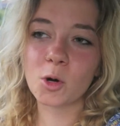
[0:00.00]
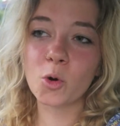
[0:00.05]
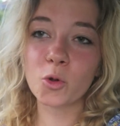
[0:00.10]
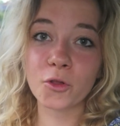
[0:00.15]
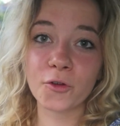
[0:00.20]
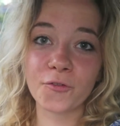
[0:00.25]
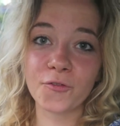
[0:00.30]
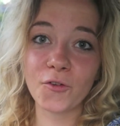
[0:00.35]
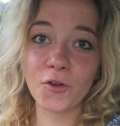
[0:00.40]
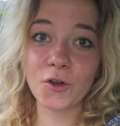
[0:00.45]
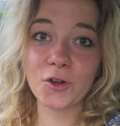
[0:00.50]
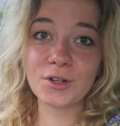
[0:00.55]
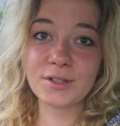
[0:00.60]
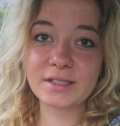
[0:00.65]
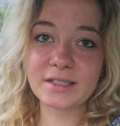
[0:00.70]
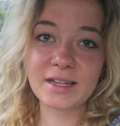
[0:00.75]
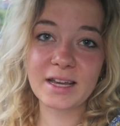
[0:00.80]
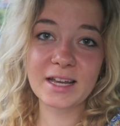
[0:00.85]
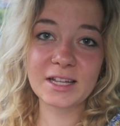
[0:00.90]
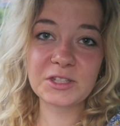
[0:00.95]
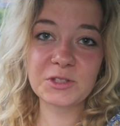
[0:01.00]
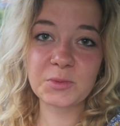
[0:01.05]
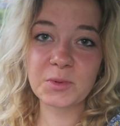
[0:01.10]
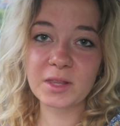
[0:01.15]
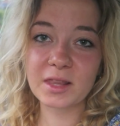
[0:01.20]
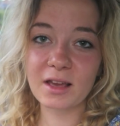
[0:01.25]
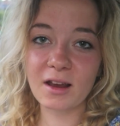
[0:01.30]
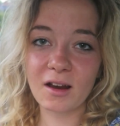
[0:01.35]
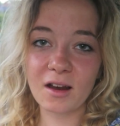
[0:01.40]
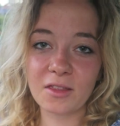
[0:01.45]
All the food stands
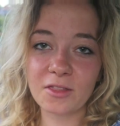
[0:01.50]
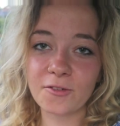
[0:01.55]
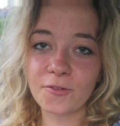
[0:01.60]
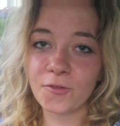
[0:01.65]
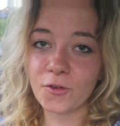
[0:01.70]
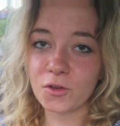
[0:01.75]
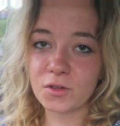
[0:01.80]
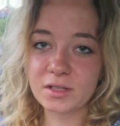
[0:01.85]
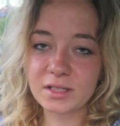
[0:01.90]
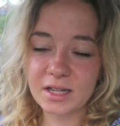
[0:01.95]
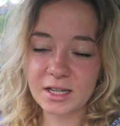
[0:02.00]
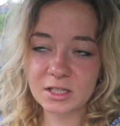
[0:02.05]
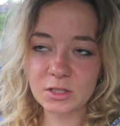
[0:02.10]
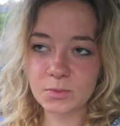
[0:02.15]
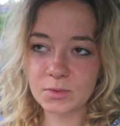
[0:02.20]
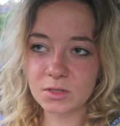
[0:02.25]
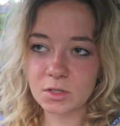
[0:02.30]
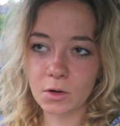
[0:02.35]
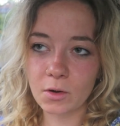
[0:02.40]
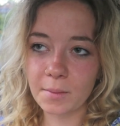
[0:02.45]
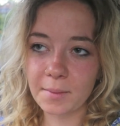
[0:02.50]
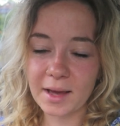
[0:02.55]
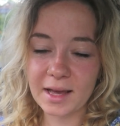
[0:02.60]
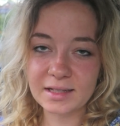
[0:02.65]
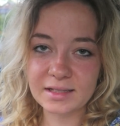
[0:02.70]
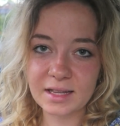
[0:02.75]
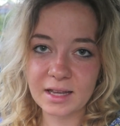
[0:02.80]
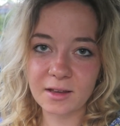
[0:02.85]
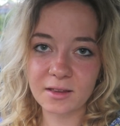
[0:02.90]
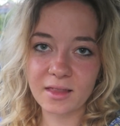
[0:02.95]
were there, and the food stands were so
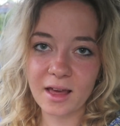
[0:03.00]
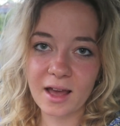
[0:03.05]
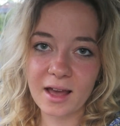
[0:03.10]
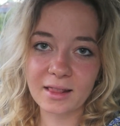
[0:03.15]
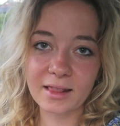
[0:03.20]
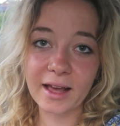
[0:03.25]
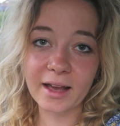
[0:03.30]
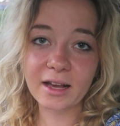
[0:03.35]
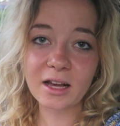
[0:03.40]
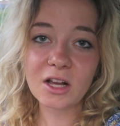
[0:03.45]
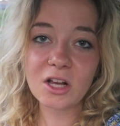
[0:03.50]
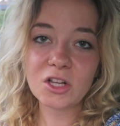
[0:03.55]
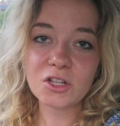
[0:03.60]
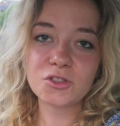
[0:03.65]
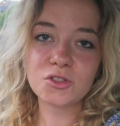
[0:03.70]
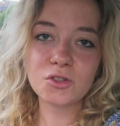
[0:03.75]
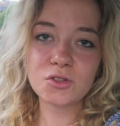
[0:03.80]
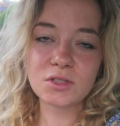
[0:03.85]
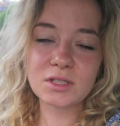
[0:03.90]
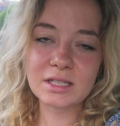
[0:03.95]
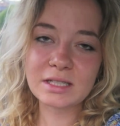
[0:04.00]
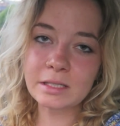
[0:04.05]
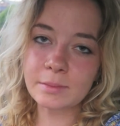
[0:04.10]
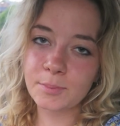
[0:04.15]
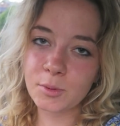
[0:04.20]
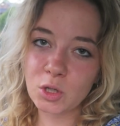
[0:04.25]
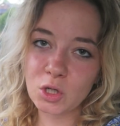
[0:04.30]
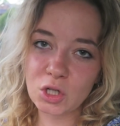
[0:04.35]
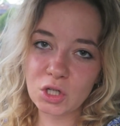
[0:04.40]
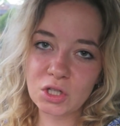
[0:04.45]
amazing. They had like Susie
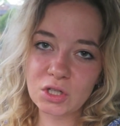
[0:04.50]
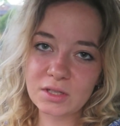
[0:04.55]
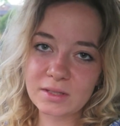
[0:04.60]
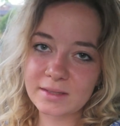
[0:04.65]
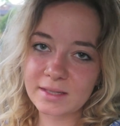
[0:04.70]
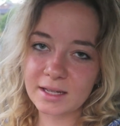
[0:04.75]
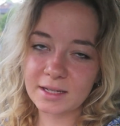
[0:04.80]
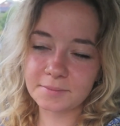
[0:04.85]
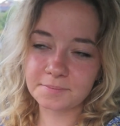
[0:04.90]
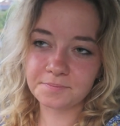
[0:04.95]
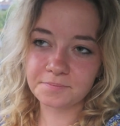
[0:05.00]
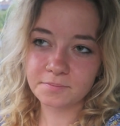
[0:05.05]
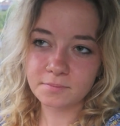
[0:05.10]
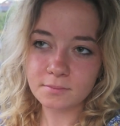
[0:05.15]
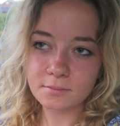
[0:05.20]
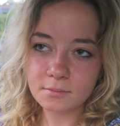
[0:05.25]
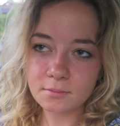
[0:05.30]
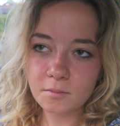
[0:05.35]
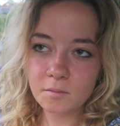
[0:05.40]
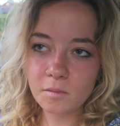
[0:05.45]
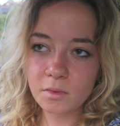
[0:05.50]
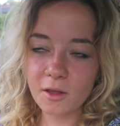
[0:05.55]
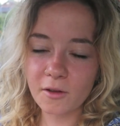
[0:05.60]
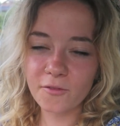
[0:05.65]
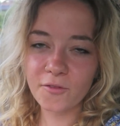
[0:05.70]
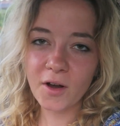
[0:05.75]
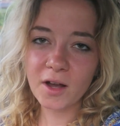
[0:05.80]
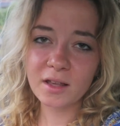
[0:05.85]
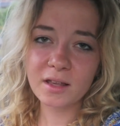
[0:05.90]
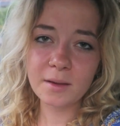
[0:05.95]
Spoons and
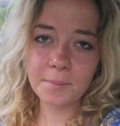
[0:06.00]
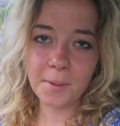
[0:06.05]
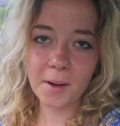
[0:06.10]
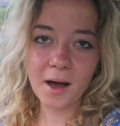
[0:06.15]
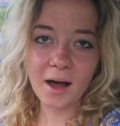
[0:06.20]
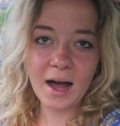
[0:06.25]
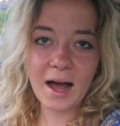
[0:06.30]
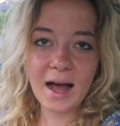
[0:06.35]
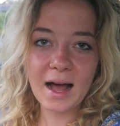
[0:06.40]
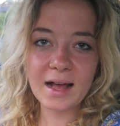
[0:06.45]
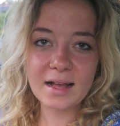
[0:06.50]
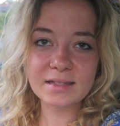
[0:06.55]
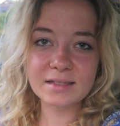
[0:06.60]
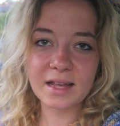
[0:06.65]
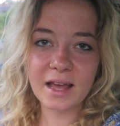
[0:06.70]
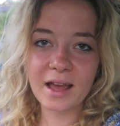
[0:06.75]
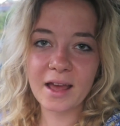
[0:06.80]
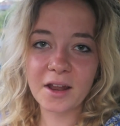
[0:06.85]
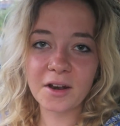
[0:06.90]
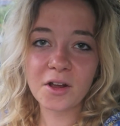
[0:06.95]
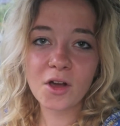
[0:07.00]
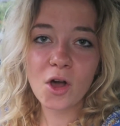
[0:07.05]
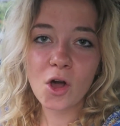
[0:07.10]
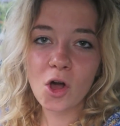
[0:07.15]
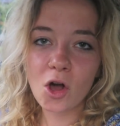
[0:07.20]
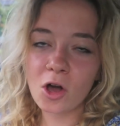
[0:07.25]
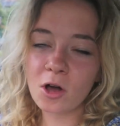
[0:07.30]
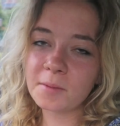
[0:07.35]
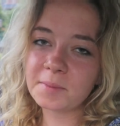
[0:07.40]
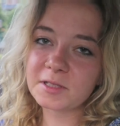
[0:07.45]
Funky Pies and
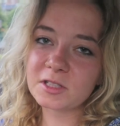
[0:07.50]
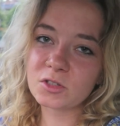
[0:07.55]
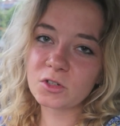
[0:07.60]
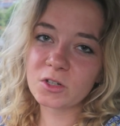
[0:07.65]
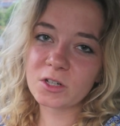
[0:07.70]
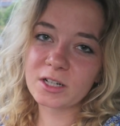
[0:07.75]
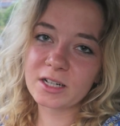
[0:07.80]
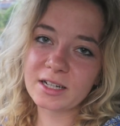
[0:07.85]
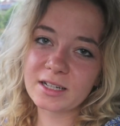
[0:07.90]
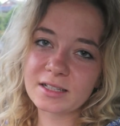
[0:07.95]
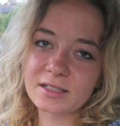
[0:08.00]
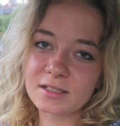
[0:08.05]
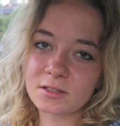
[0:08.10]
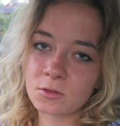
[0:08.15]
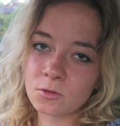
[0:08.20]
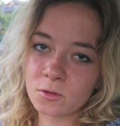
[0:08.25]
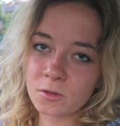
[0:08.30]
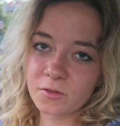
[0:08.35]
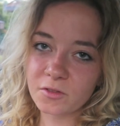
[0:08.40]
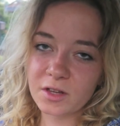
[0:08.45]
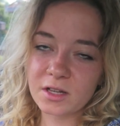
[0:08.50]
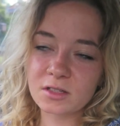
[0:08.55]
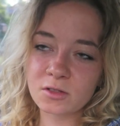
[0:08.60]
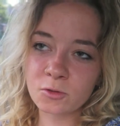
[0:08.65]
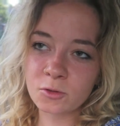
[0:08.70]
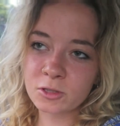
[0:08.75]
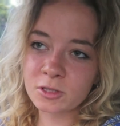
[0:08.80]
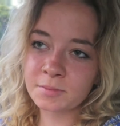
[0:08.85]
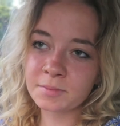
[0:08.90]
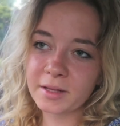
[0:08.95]
Herbosaurus and all of these
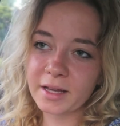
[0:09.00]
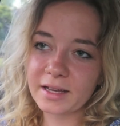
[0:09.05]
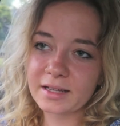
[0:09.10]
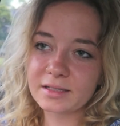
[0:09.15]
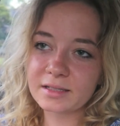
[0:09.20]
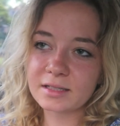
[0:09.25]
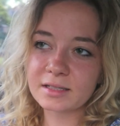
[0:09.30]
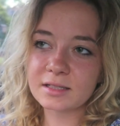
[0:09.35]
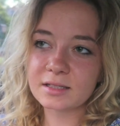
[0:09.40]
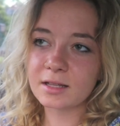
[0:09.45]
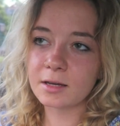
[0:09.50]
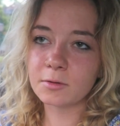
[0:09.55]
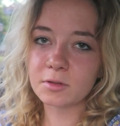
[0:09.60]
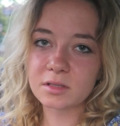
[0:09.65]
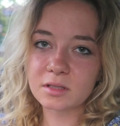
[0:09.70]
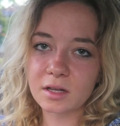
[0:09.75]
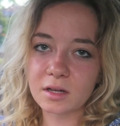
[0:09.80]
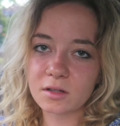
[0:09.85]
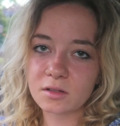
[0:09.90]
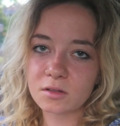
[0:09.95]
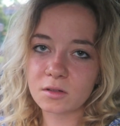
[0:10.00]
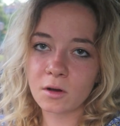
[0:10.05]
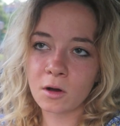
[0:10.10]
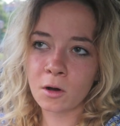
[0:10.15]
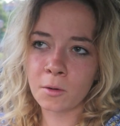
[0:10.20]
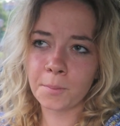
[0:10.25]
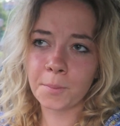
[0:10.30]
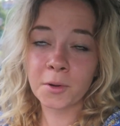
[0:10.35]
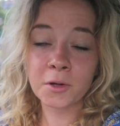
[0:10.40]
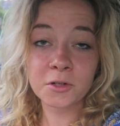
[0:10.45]
awesome places. There was
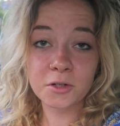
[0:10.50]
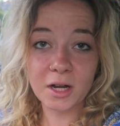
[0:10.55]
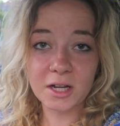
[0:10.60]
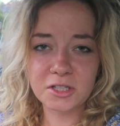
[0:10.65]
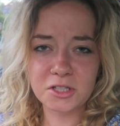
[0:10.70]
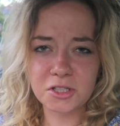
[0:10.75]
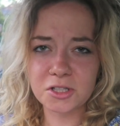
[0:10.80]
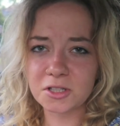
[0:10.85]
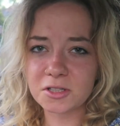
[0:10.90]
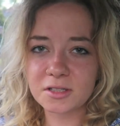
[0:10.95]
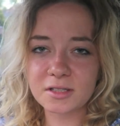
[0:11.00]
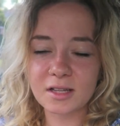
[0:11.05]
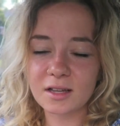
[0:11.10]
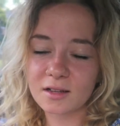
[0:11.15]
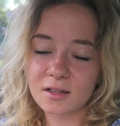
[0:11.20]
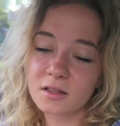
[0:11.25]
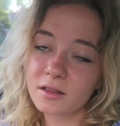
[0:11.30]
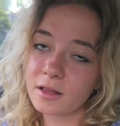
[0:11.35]
Oh, Bondi Juice.